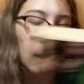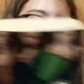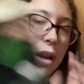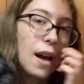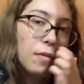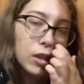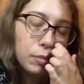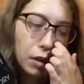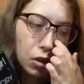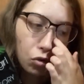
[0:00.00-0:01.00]
yeah, I've always
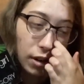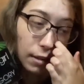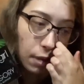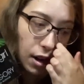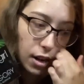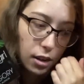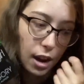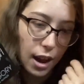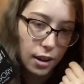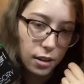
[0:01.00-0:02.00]
been intrigued by it,
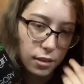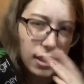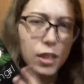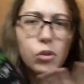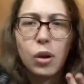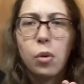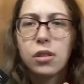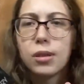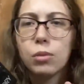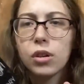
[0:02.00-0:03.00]
and this is like one
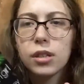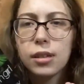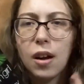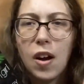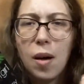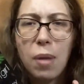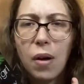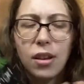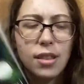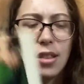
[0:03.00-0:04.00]
of the books
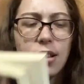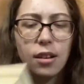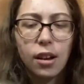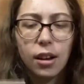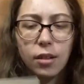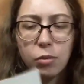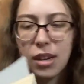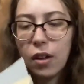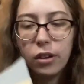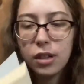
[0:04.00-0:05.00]
about it,
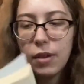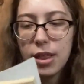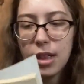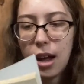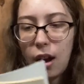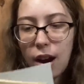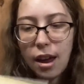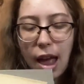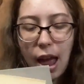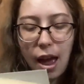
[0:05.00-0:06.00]
retellings of it that I
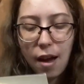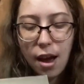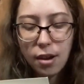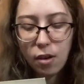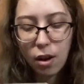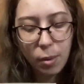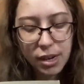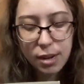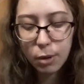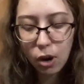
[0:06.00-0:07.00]
had on my
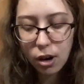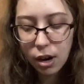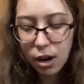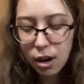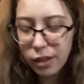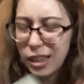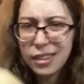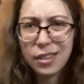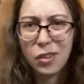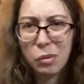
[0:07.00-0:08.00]
TBR. I think
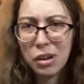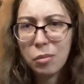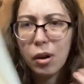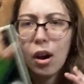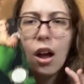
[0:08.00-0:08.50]
it's still on my TBR.